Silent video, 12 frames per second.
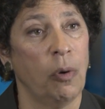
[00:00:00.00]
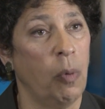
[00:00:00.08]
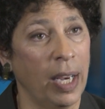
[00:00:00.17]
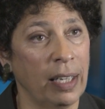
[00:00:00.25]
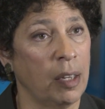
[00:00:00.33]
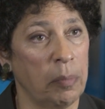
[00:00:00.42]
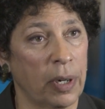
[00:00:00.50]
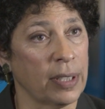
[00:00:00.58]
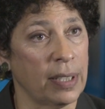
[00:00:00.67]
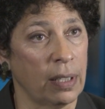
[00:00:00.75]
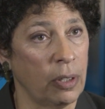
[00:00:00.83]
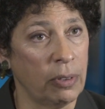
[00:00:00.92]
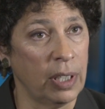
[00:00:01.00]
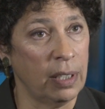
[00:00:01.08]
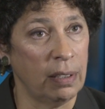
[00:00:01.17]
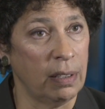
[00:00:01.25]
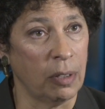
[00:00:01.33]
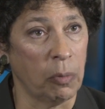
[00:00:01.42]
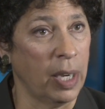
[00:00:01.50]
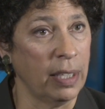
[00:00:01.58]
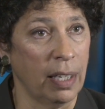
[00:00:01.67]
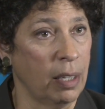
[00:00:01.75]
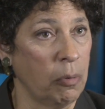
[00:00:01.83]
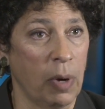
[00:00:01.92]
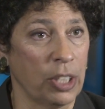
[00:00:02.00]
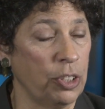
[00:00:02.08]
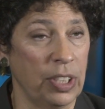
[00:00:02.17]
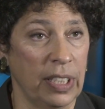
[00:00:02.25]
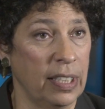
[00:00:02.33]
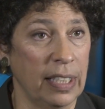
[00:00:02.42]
why not Barcelona and why not Washington,